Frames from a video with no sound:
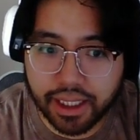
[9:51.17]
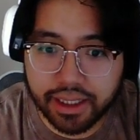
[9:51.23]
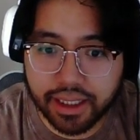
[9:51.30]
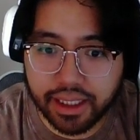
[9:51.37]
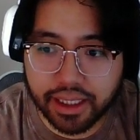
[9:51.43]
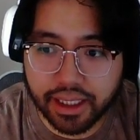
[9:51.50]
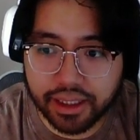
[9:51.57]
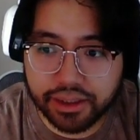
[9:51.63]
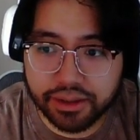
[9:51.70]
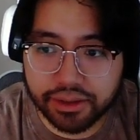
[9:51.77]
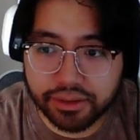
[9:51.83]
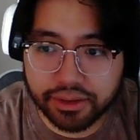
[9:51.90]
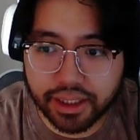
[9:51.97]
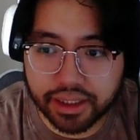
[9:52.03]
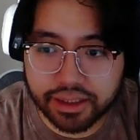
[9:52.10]
then I
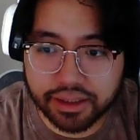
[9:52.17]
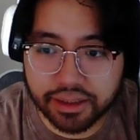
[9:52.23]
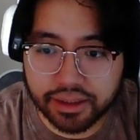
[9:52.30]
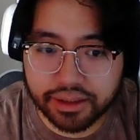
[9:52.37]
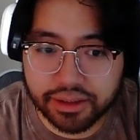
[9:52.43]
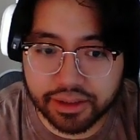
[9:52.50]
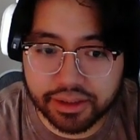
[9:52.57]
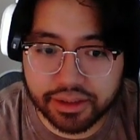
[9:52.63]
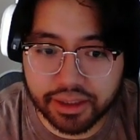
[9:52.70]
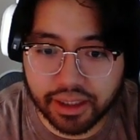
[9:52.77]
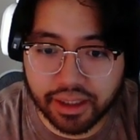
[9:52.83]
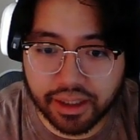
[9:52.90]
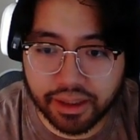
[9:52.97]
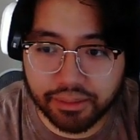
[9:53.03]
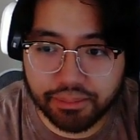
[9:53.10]
do get to just
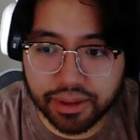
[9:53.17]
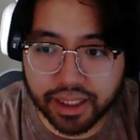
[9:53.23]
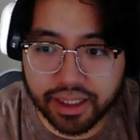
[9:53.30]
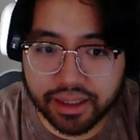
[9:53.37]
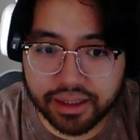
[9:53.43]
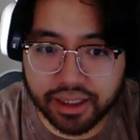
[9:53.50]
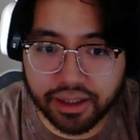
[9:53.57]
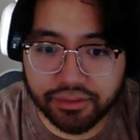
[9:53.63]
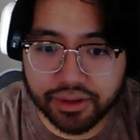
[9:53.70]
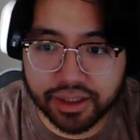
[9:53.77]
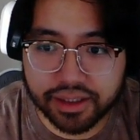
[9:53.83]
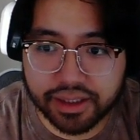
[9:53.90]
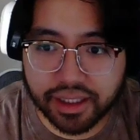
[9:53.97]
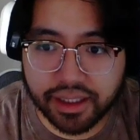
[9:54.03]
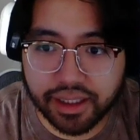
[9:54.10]
play a
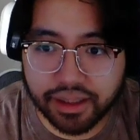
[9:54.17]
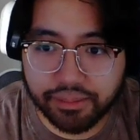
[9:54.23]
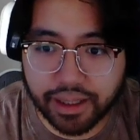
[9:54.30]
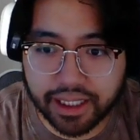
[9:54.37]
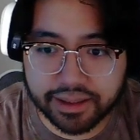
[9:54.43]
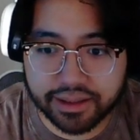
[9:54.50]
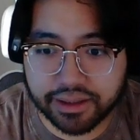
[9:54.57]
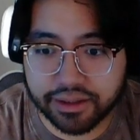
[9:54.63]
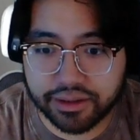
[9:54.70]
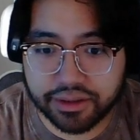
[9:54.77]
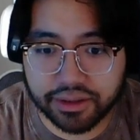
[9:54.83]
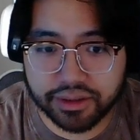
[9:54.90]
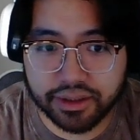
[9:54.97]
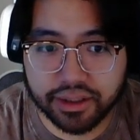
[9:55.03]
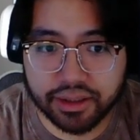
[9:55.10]
Davis, passing the
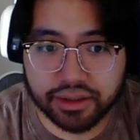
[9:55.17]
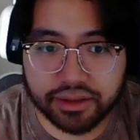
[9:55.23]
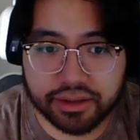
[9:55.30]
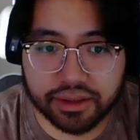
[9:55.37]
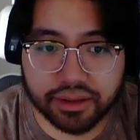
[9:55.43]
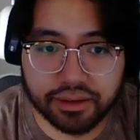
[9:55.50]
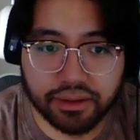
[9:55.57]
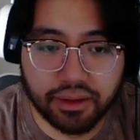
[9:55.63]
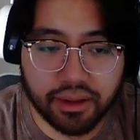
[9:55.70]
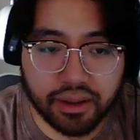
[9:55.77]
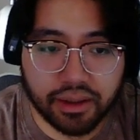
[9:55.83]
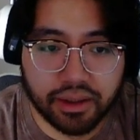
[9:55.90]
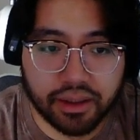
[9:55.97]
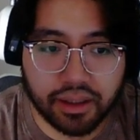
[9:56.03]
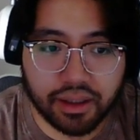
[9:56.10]
turn there. So
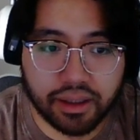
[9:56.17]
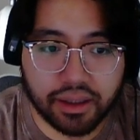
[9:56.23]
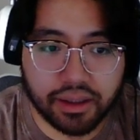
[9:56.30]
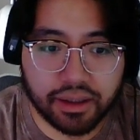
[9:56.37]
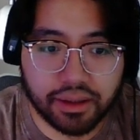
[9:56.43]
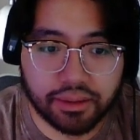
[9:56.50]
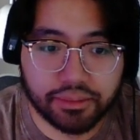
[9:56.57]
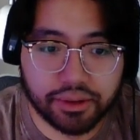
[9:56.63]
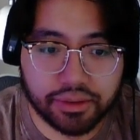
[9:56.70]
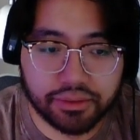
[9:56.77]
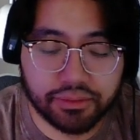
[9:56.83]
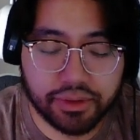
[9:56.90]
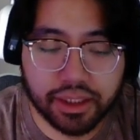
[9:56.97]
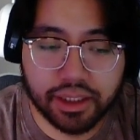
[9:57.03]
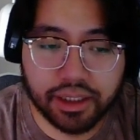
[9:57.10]

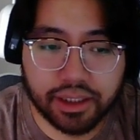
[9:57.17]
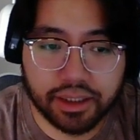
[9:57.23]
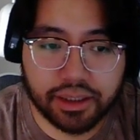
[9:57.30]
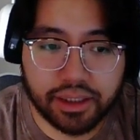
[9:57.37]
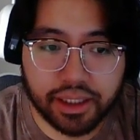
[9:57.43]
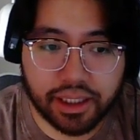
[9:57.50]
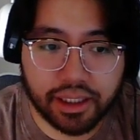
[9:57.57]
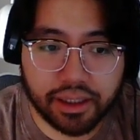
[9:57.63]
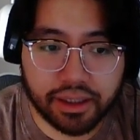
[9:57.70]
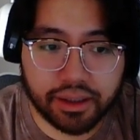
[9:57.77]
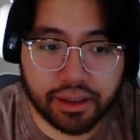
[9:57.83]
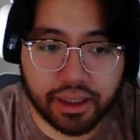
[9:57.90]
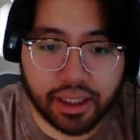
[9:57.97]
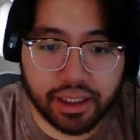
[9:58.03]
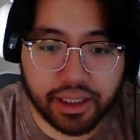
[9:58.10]
really good
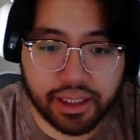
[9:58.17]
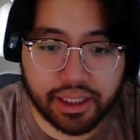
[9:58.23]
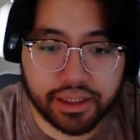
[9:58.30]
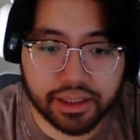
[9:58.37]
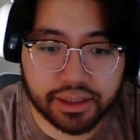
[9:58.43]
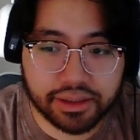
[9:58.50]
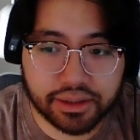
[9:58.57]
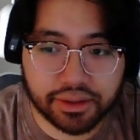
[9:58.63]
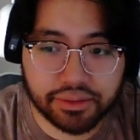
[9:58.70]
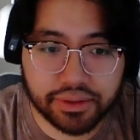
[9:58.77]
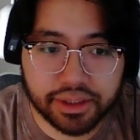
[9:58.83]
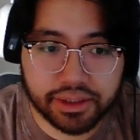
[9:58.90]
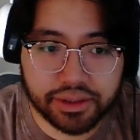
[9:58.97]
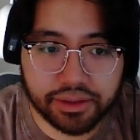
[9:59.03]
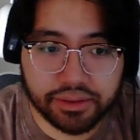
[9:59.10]
there. He does go
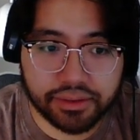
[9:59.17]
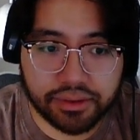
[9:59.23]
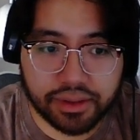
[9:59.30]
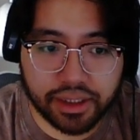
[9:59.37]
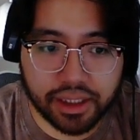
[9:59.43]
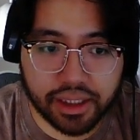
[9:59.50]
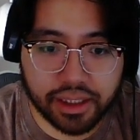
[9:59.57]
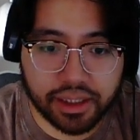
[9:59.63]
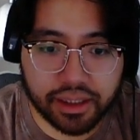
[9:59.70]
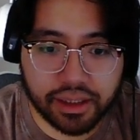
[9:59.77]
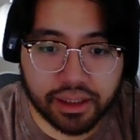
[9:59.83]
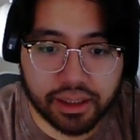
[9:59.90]
into the